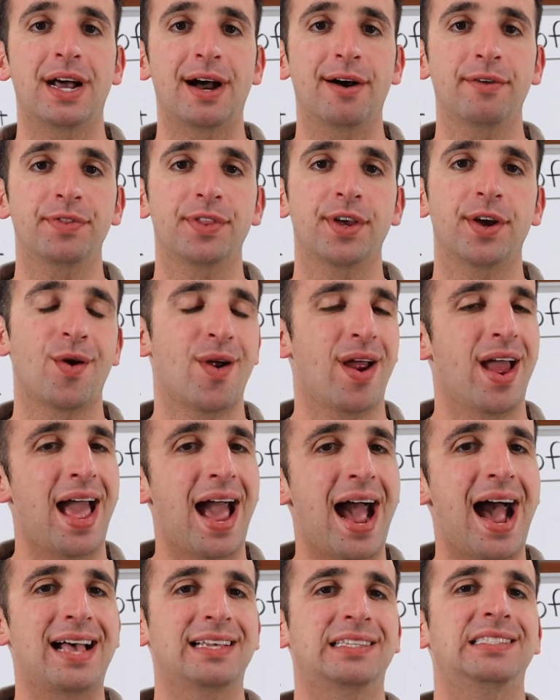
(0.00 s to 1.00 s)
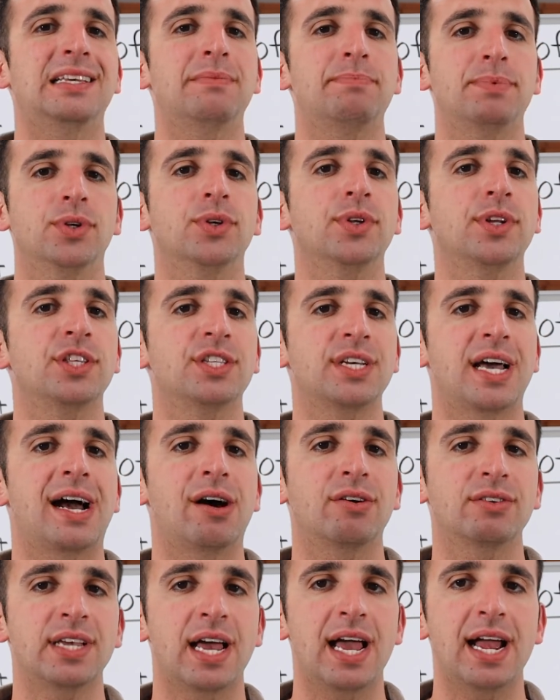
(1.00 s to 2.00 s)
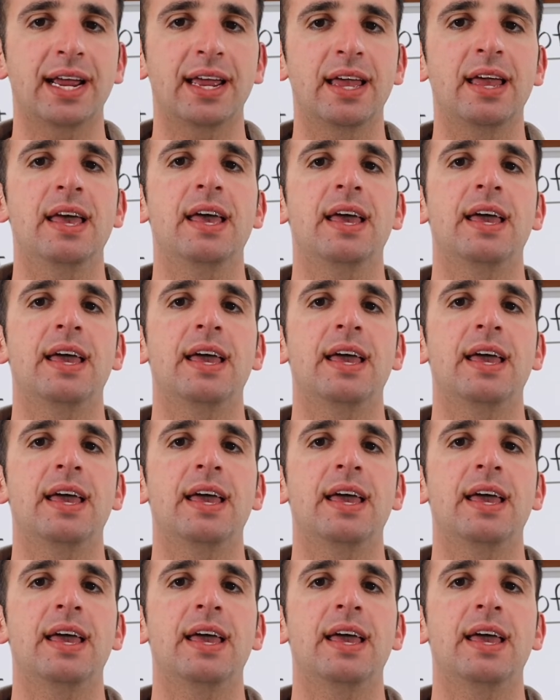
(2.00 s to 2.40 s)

out there has the ability to house hack,